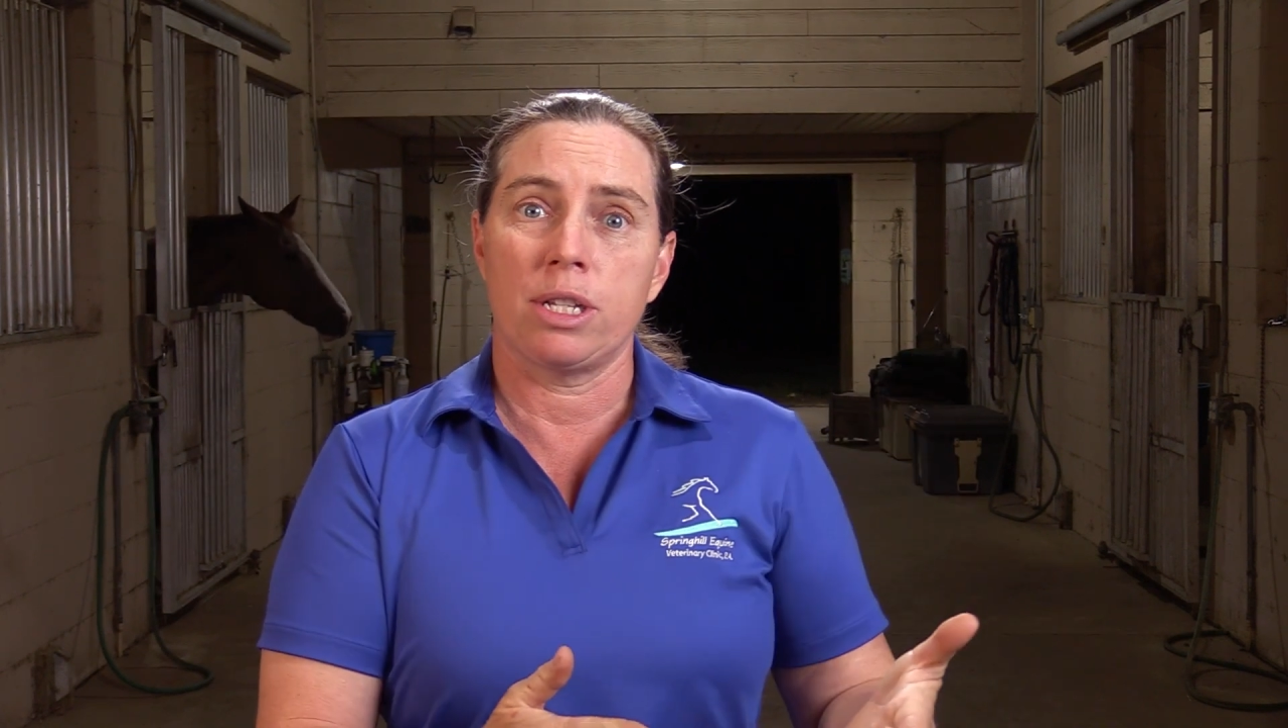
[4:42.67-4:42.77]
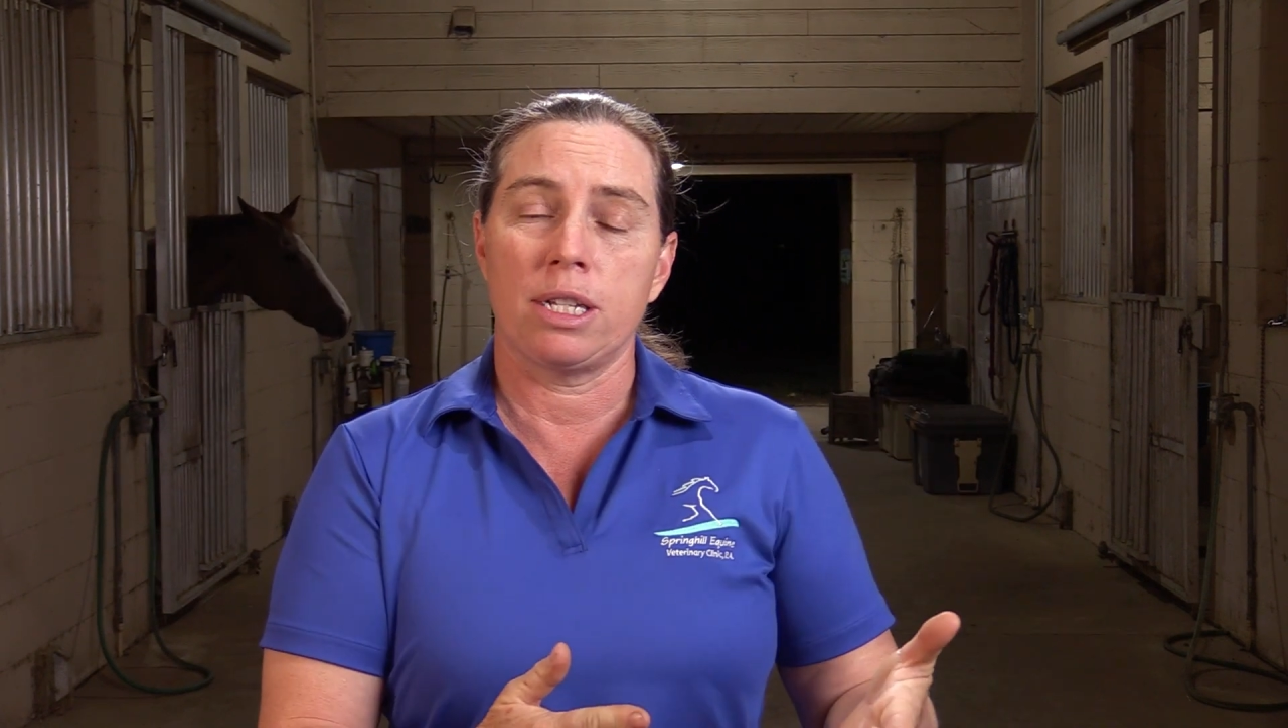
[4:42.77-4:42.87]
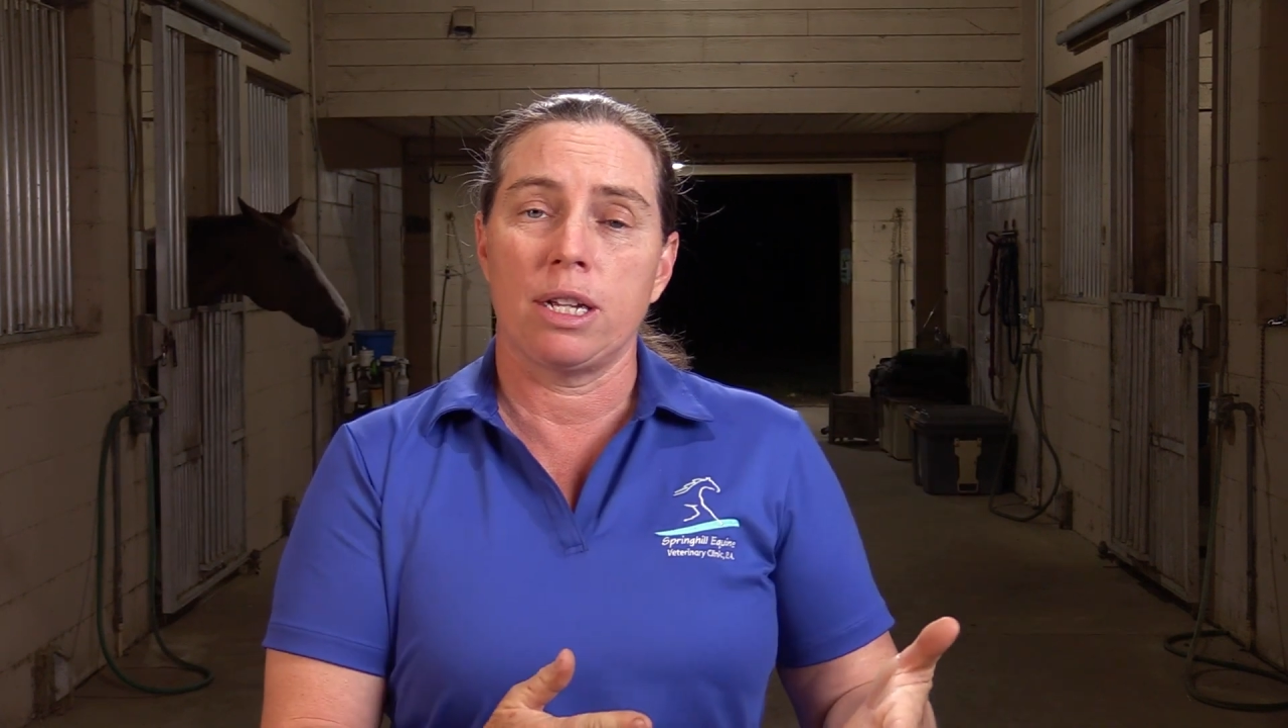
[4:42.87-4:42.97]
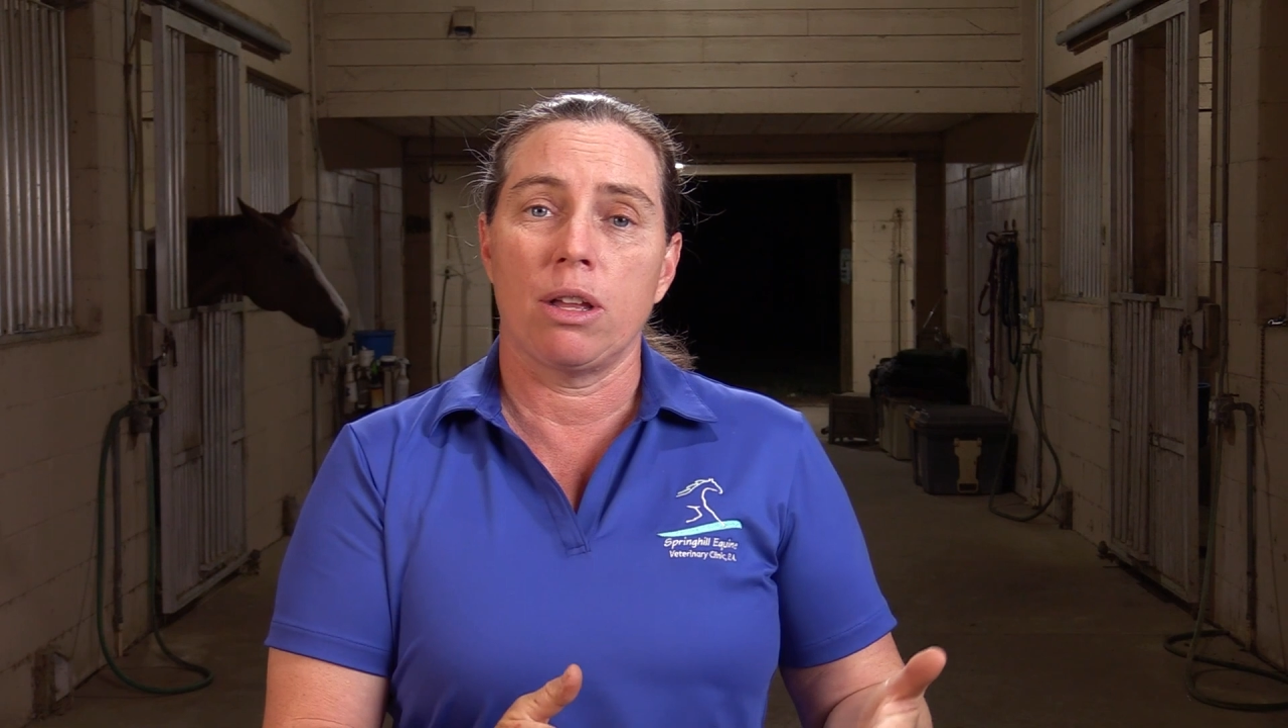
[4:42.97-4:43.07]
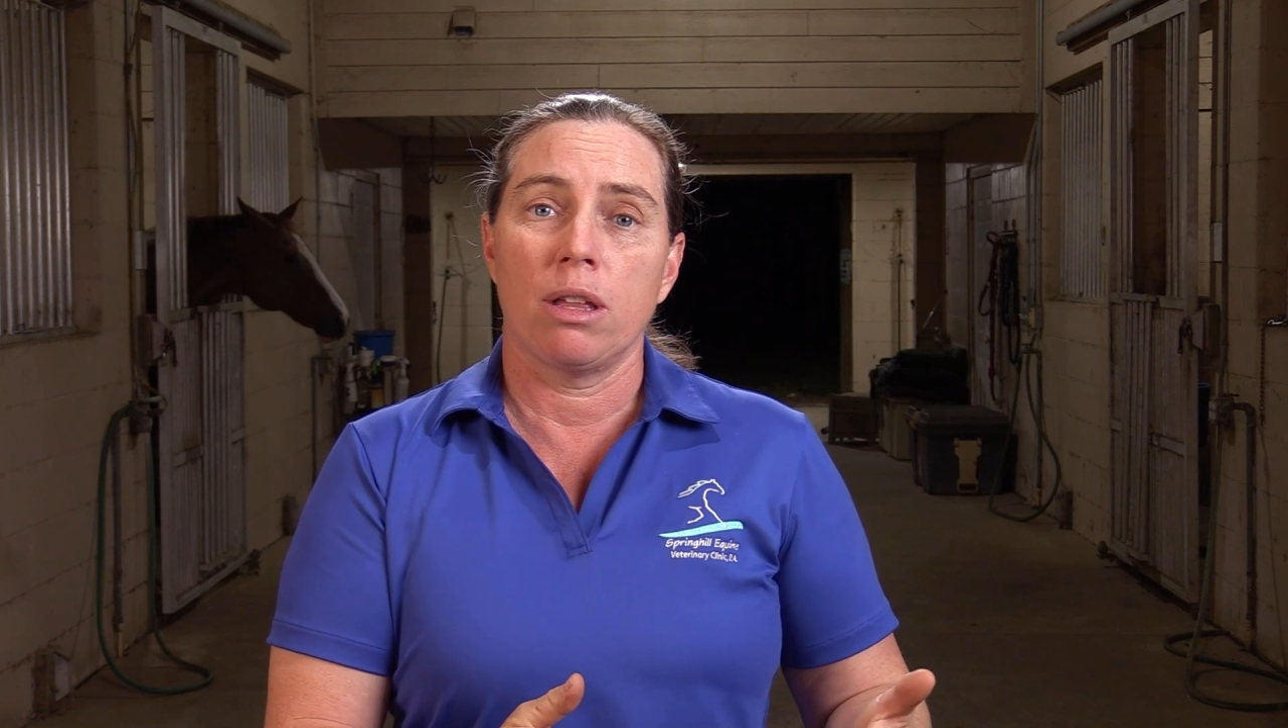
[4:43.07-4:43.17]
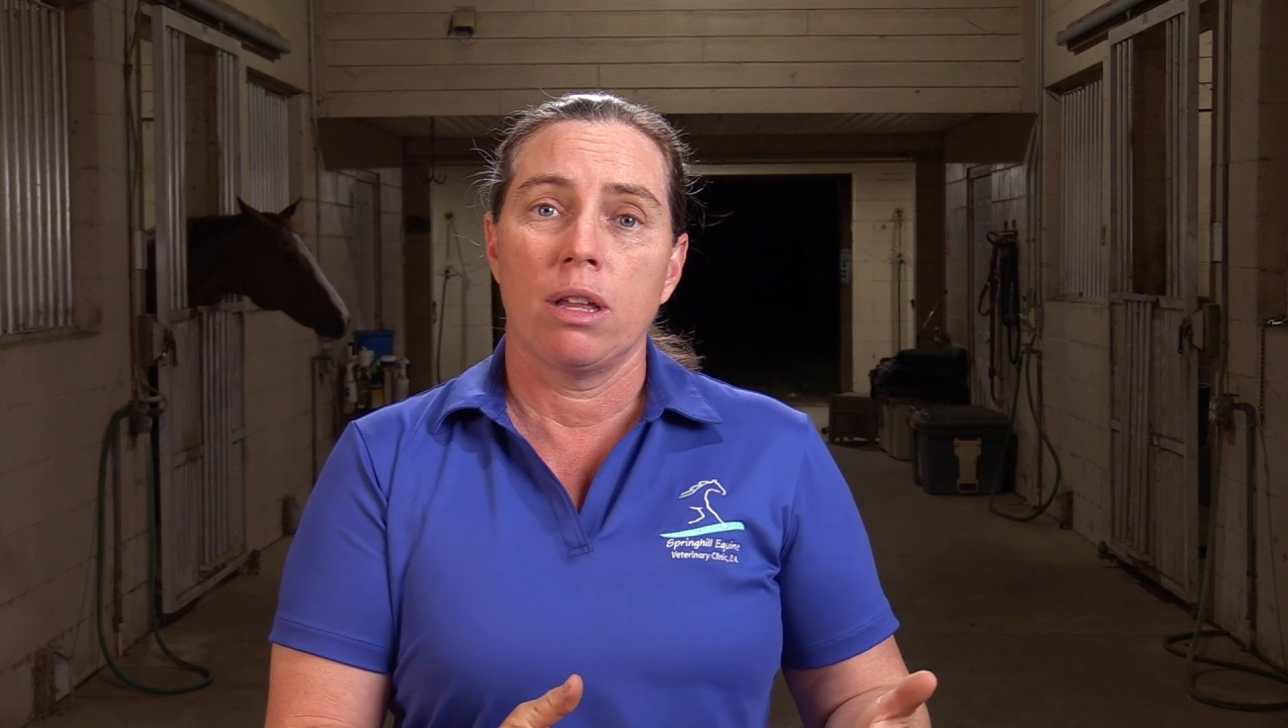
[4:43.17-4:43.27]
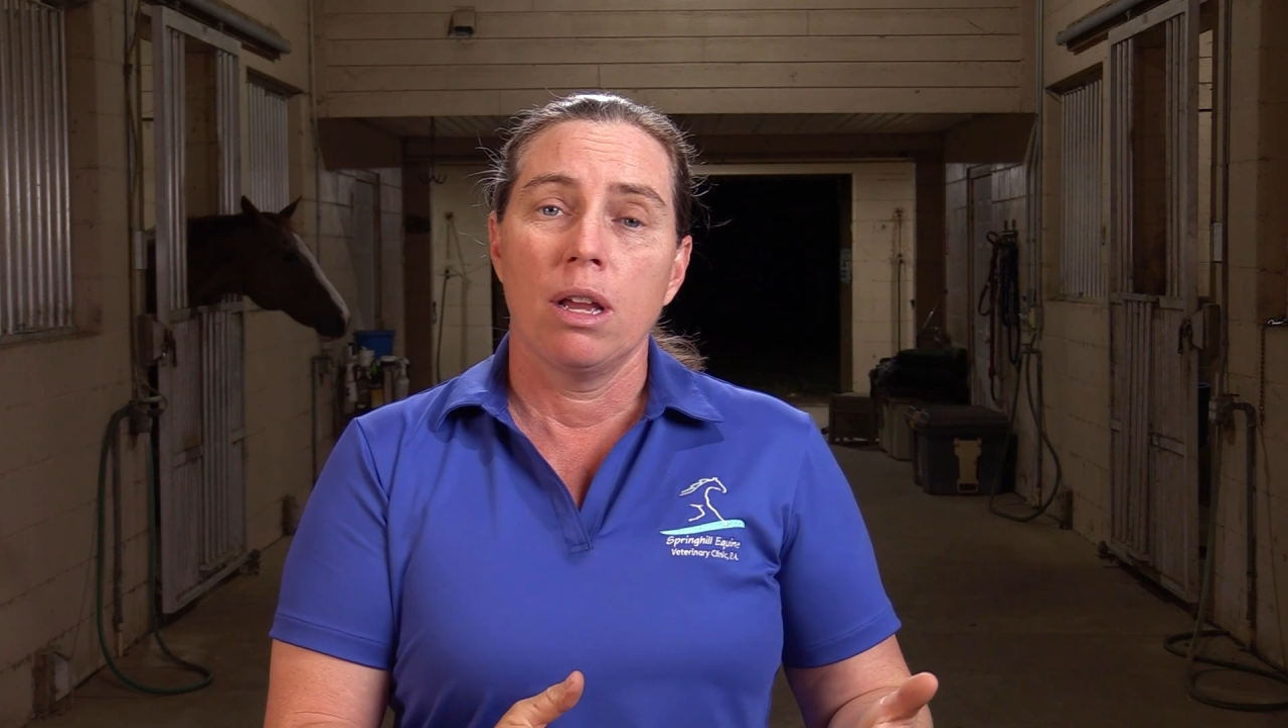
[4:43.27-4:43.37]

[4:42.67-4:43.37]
deal.